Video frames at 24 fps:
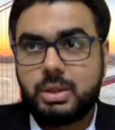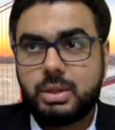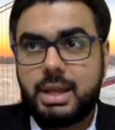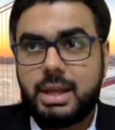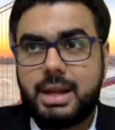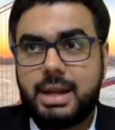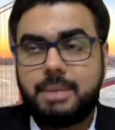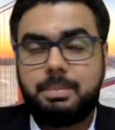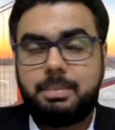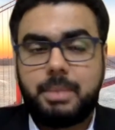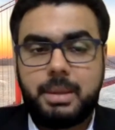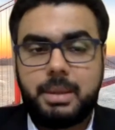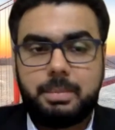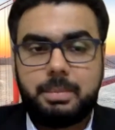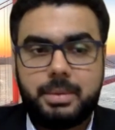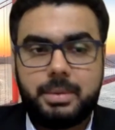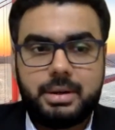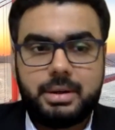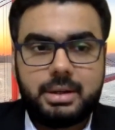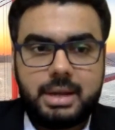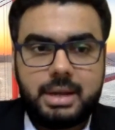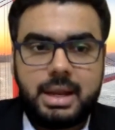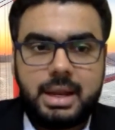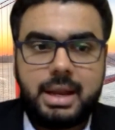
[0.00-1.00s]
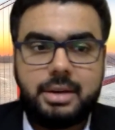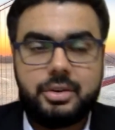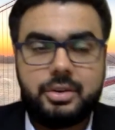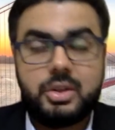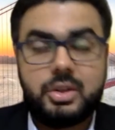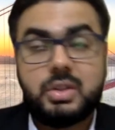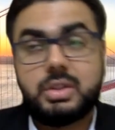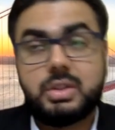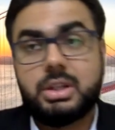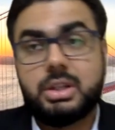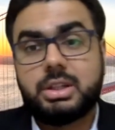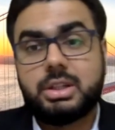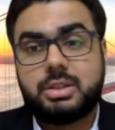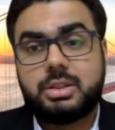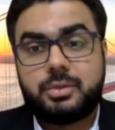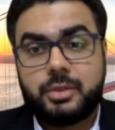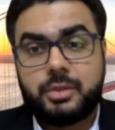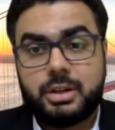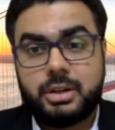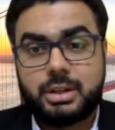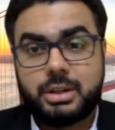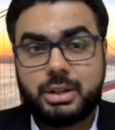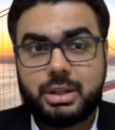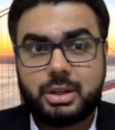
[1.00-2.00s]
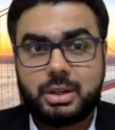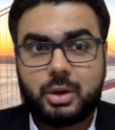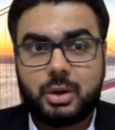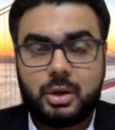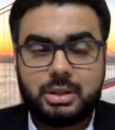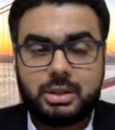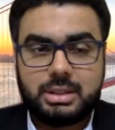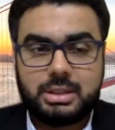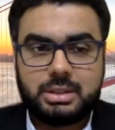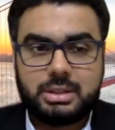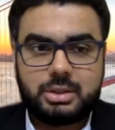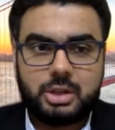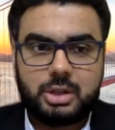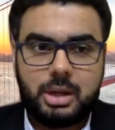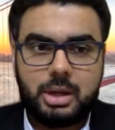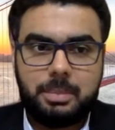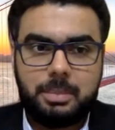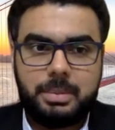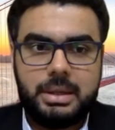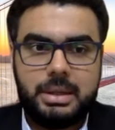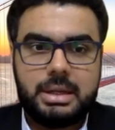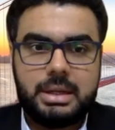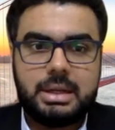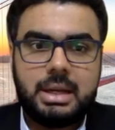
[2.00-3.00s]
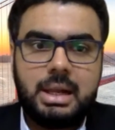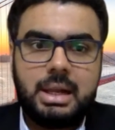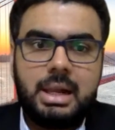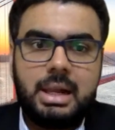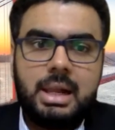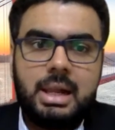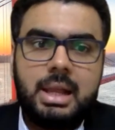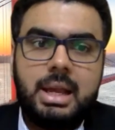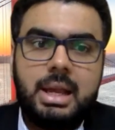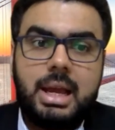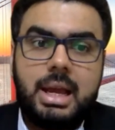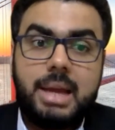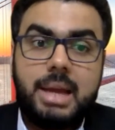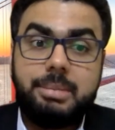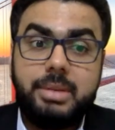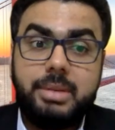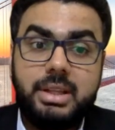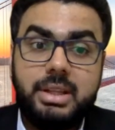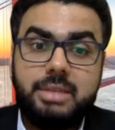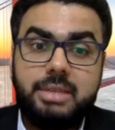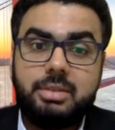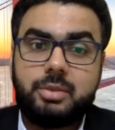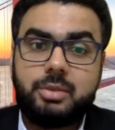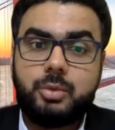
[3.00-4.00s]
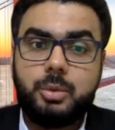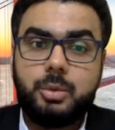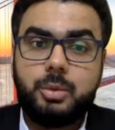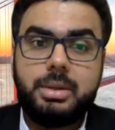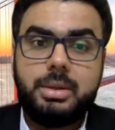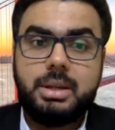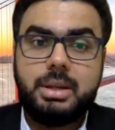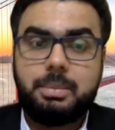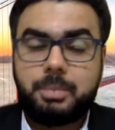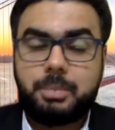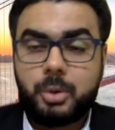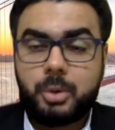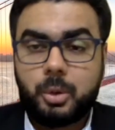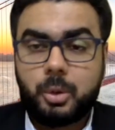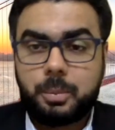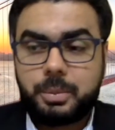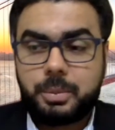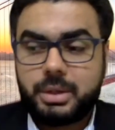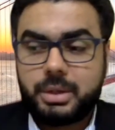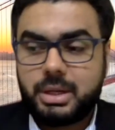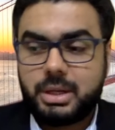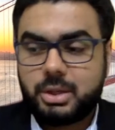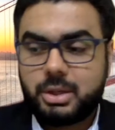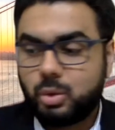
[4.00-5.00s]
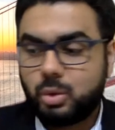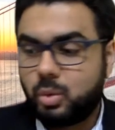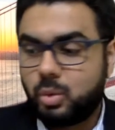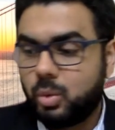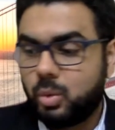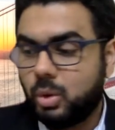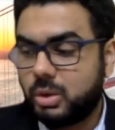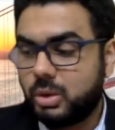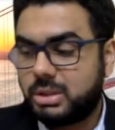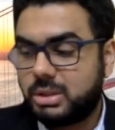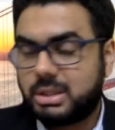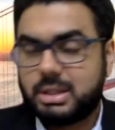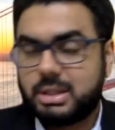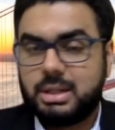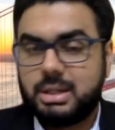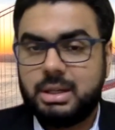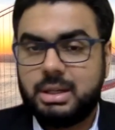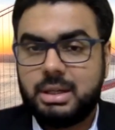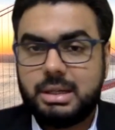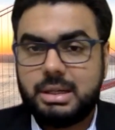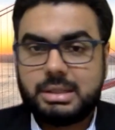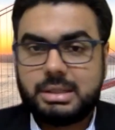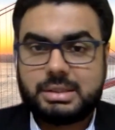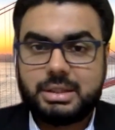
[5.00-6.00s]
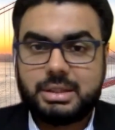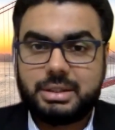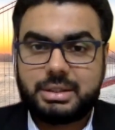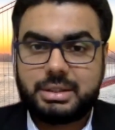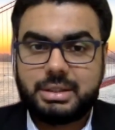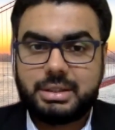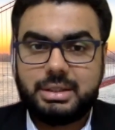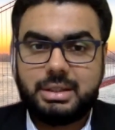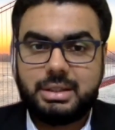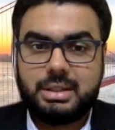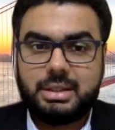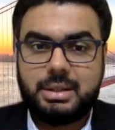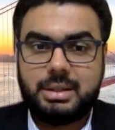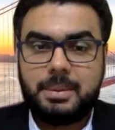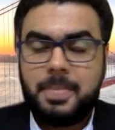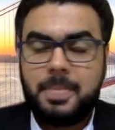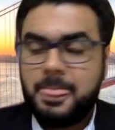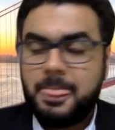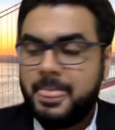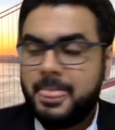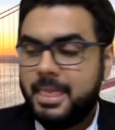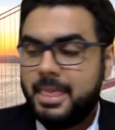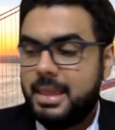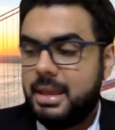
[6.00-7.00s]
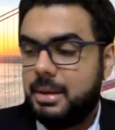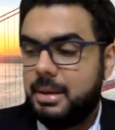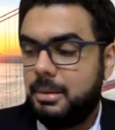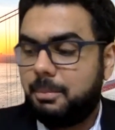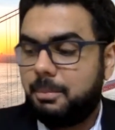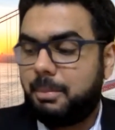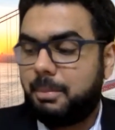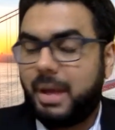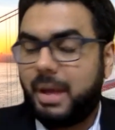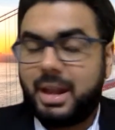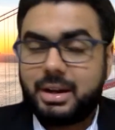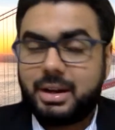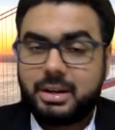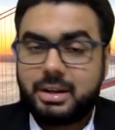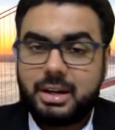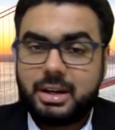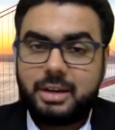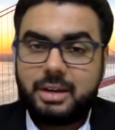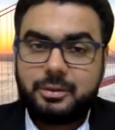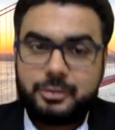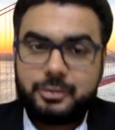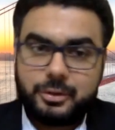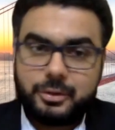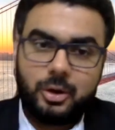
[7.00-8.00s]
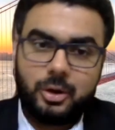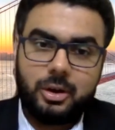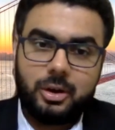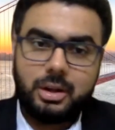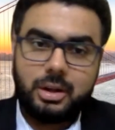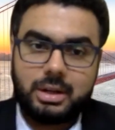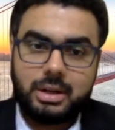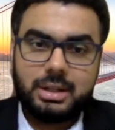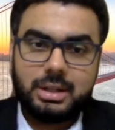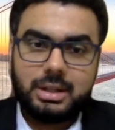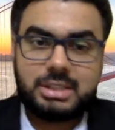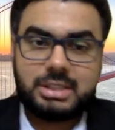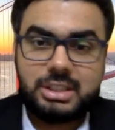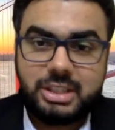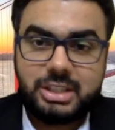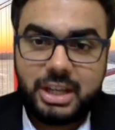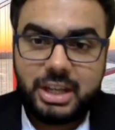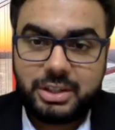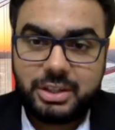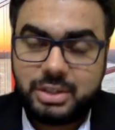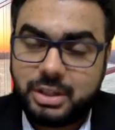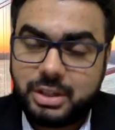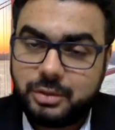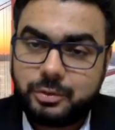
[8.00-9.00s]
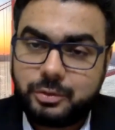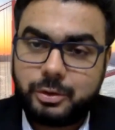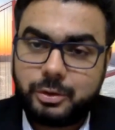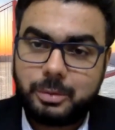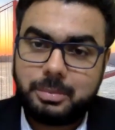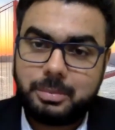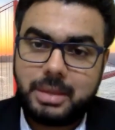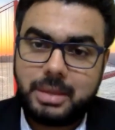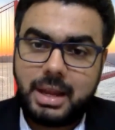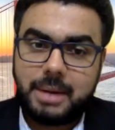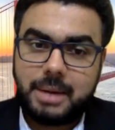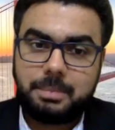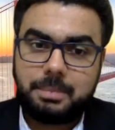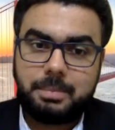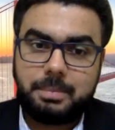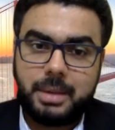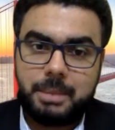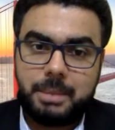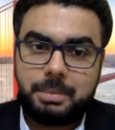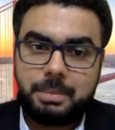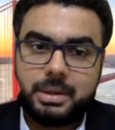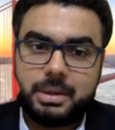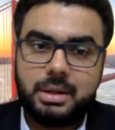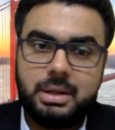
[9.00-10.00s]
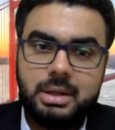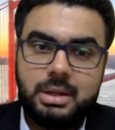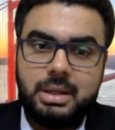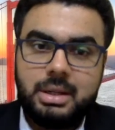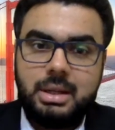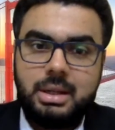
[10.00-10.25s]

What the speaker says: that paper and researched further on this topic, I believe it would be appropriate to quote a certain paragraph or a suggestion from that paper.